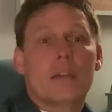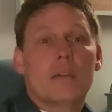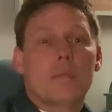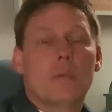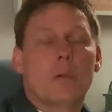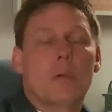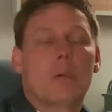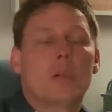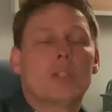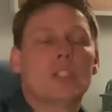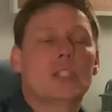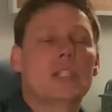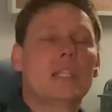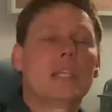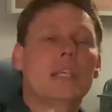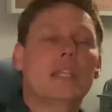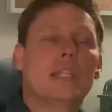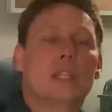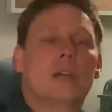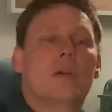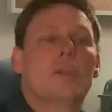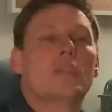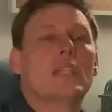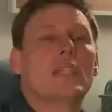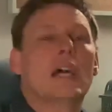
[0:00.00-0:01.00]
But what she didn't
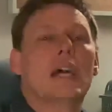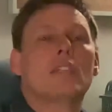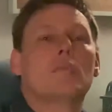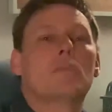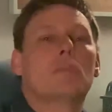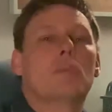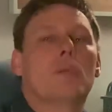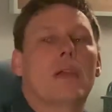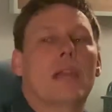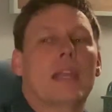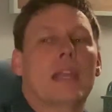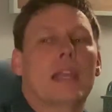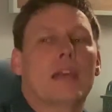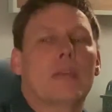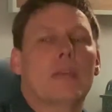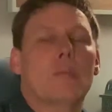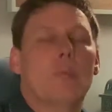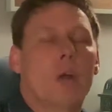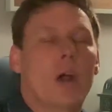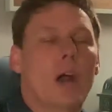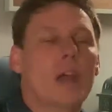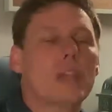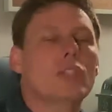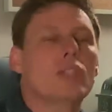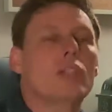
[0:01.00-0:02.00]
know is I was praying,
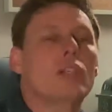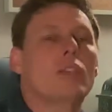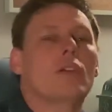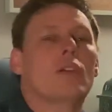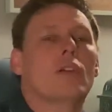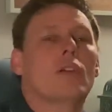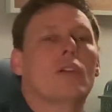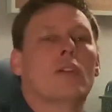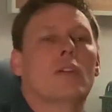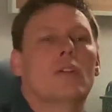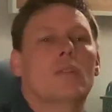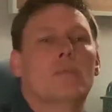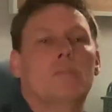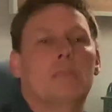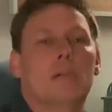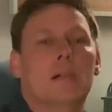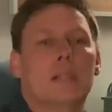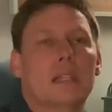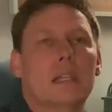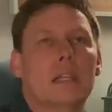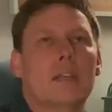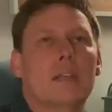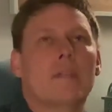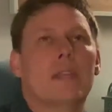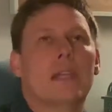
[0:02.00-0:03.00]
watching her,
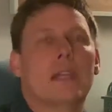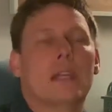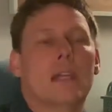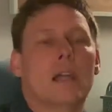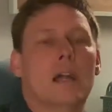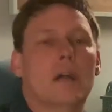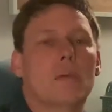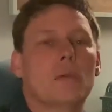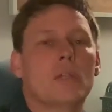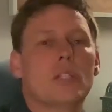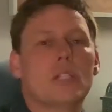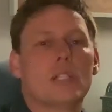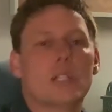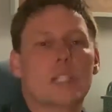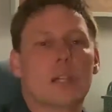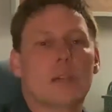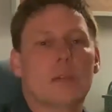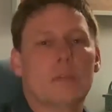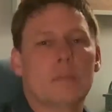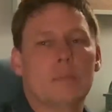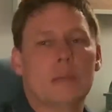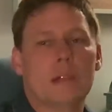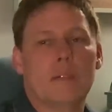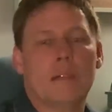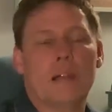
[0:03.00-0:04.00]
believing that God was
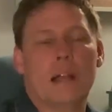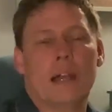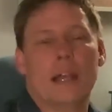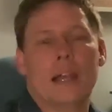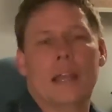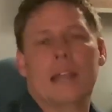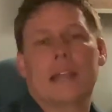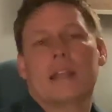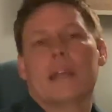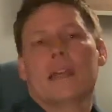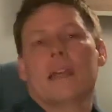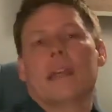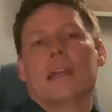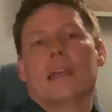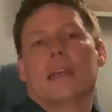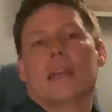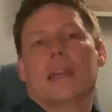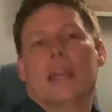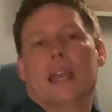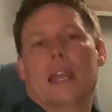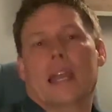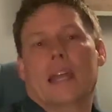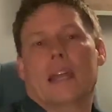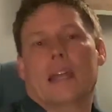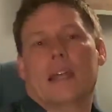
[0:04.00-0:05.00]
showing me right.
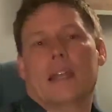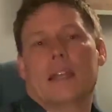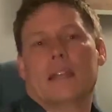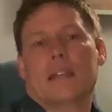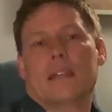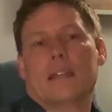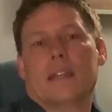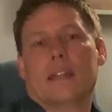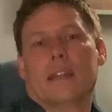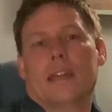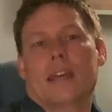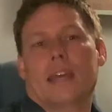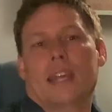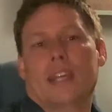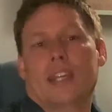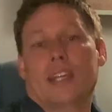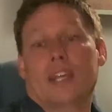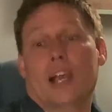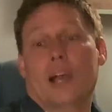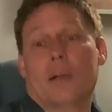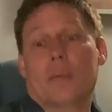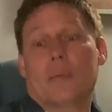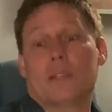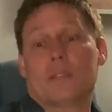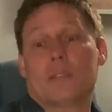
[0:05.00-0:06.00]
And
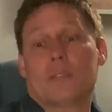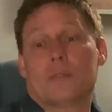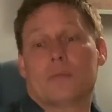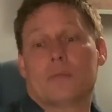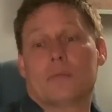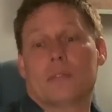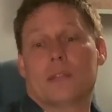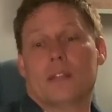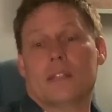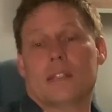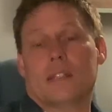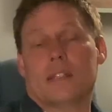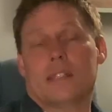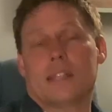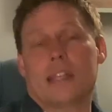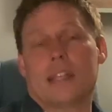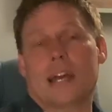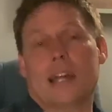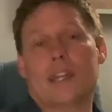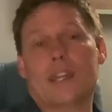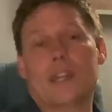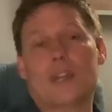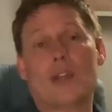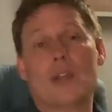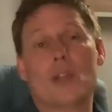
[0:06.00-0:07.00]
God was
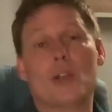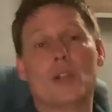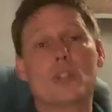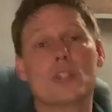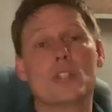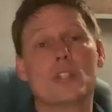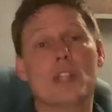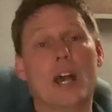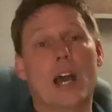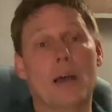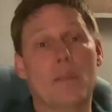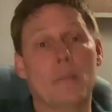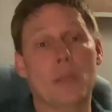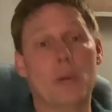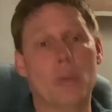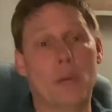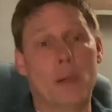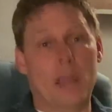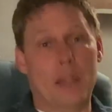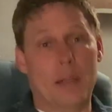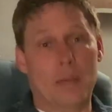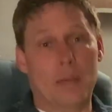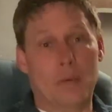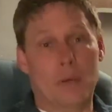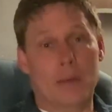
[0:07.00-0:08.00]
designing her job the
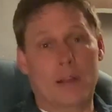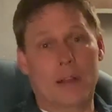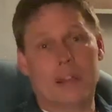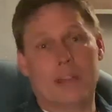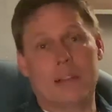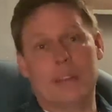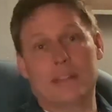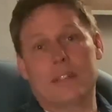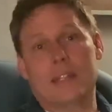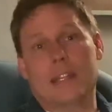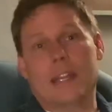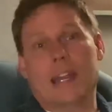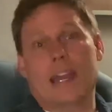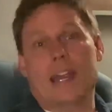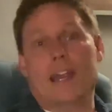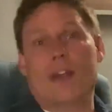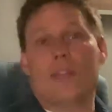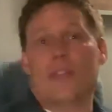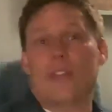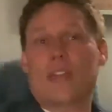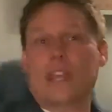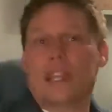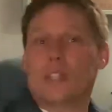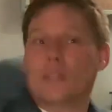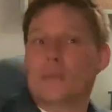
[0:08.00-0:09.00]
way it was and how
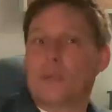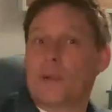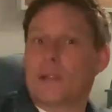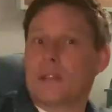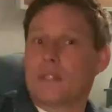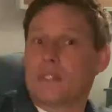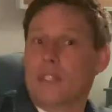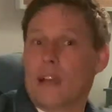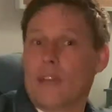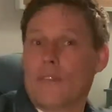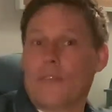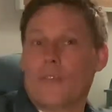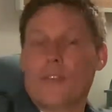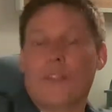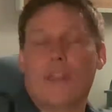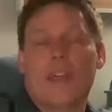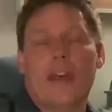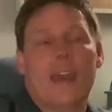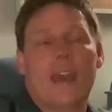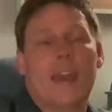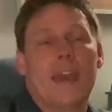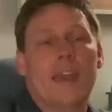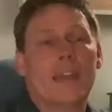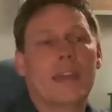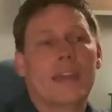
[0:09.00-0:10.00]
things worked out for
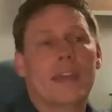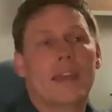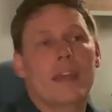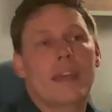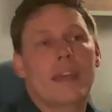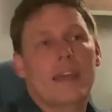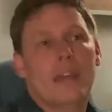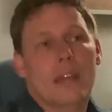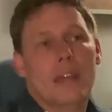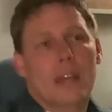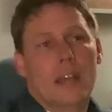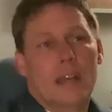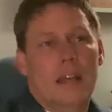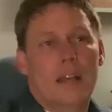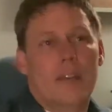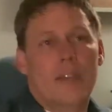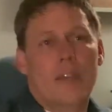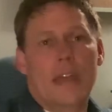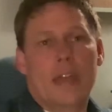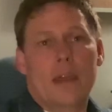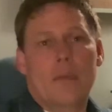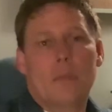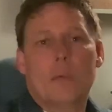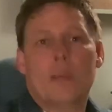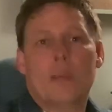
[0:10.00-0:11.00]
that.
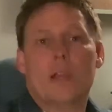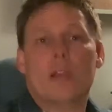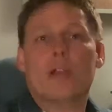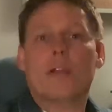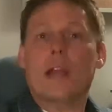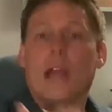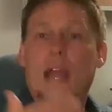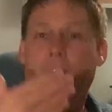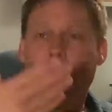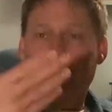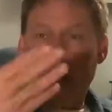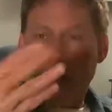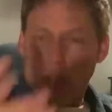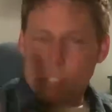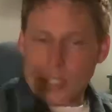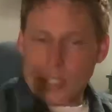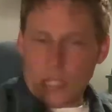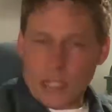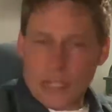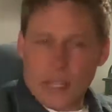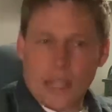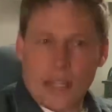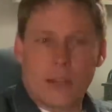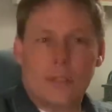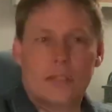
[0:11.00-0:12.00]
That we're
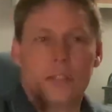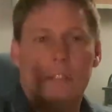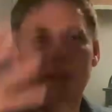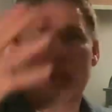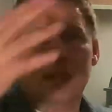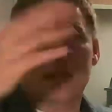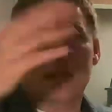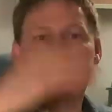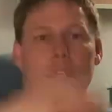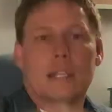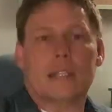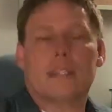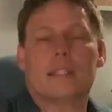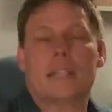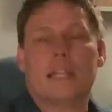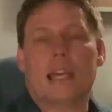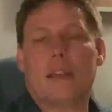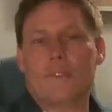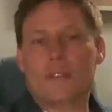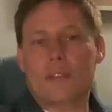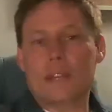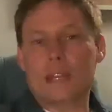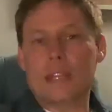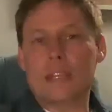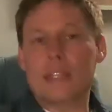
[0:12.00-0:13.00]
actually announcing that
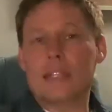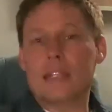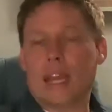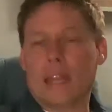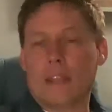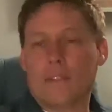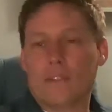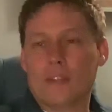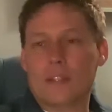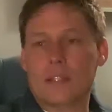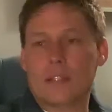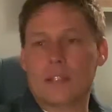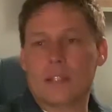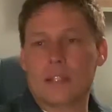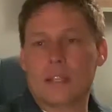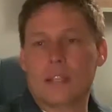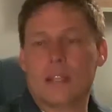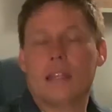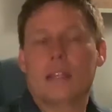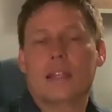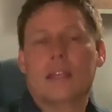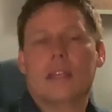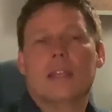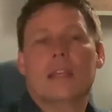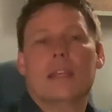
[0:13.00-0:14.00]
Stephanie Davidson
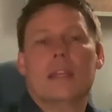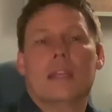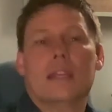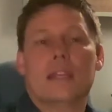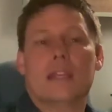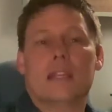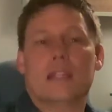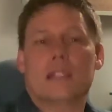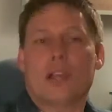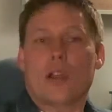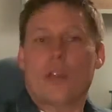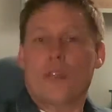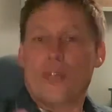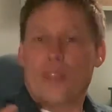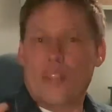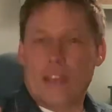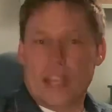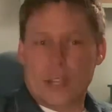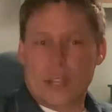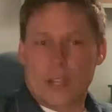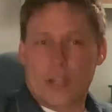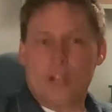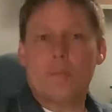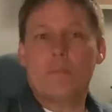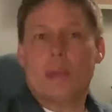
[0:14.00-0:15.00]
is our
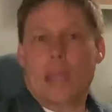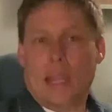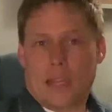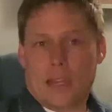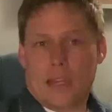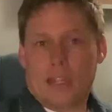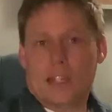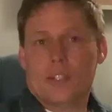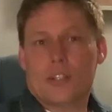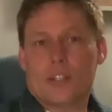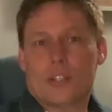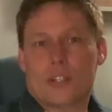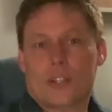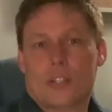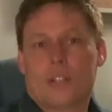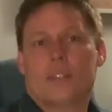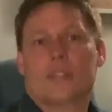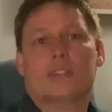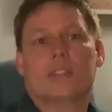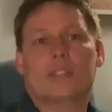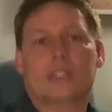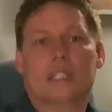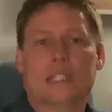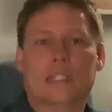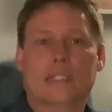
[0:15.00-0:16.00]
theater manager.
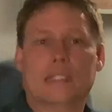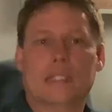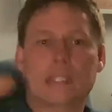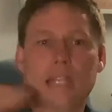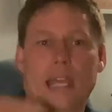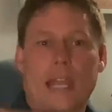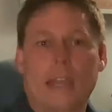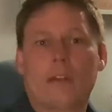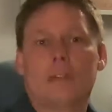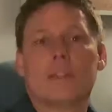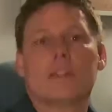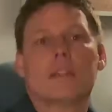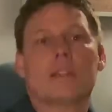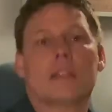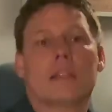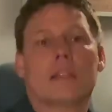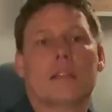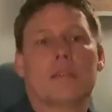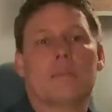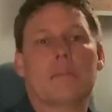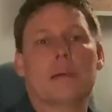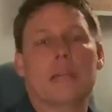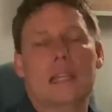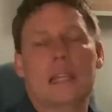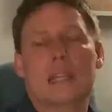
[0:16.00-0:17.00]
She now is going to
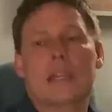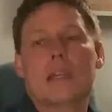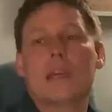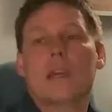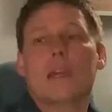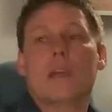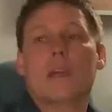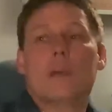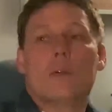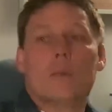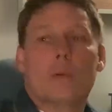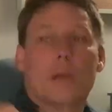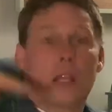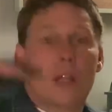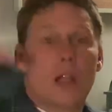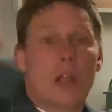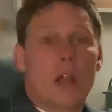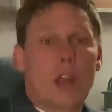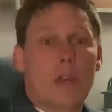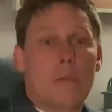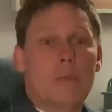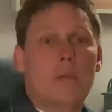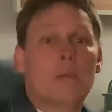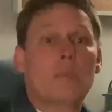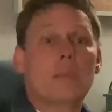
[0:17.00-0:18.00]
be where
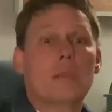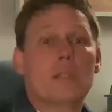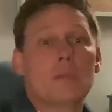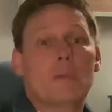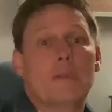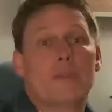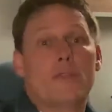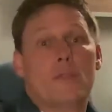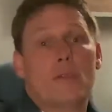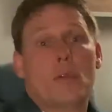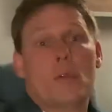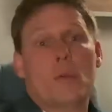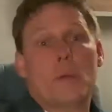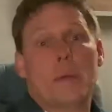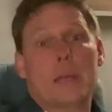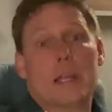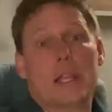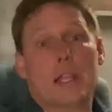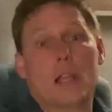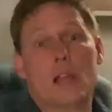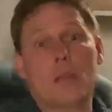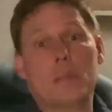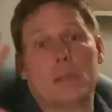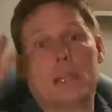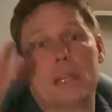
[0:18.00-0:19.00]
Carmen was before. When
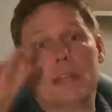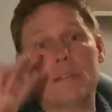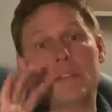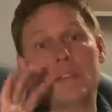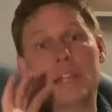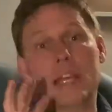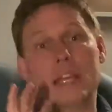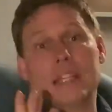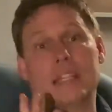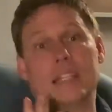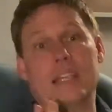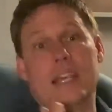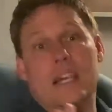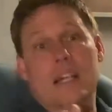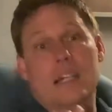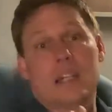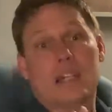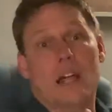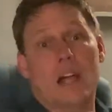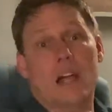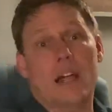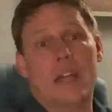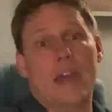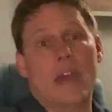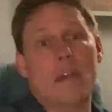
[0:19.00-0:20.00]
Carmen left, I had to take a
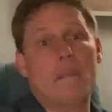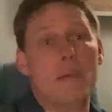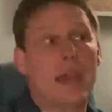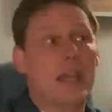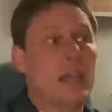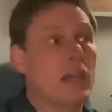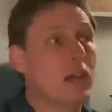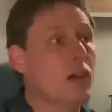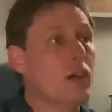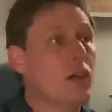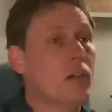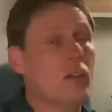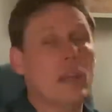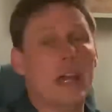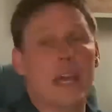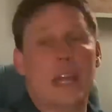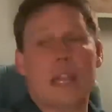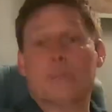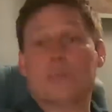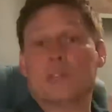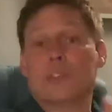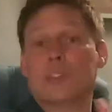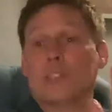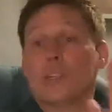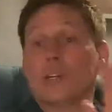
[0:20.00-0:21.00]
lot of that back on. I
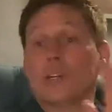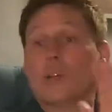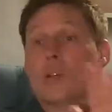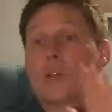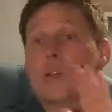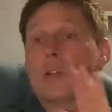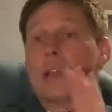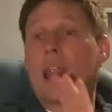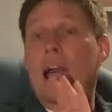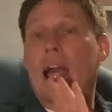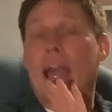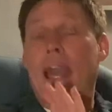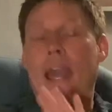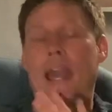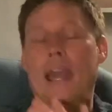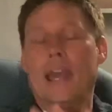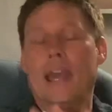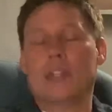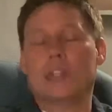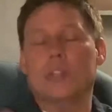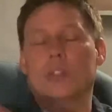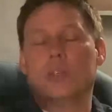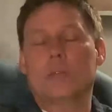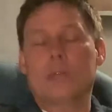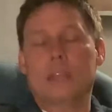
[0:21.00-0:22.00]
am so
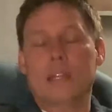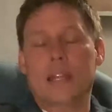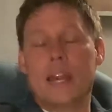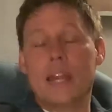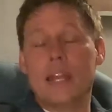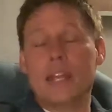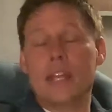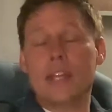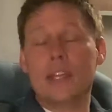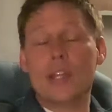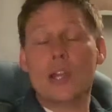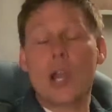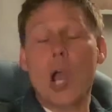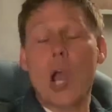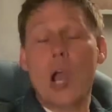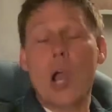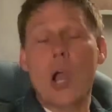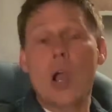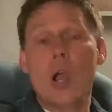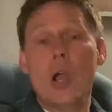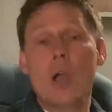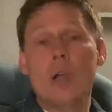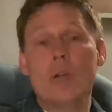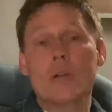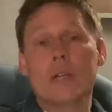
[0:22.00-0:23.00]
glad to let it
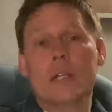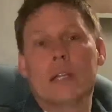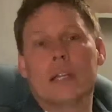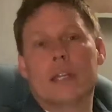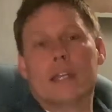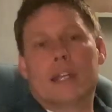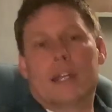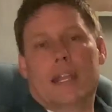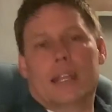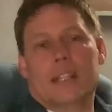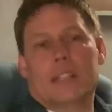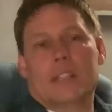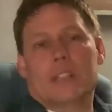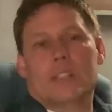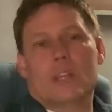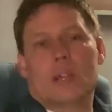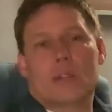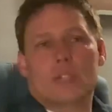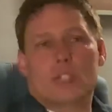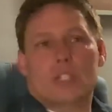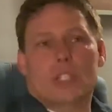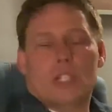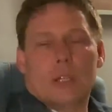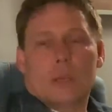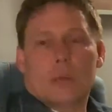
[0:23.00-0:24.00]
go. And so
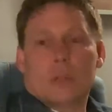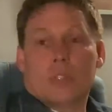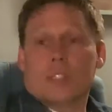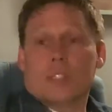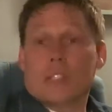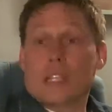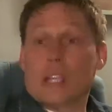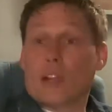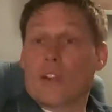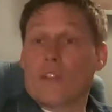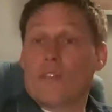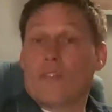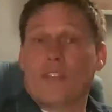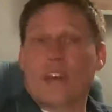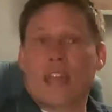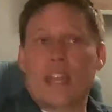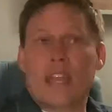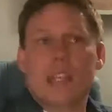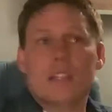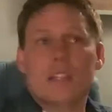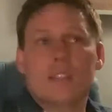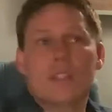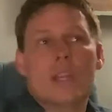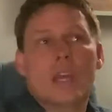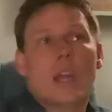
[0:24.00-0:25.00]
she will see her
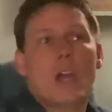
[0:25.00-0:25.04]
face.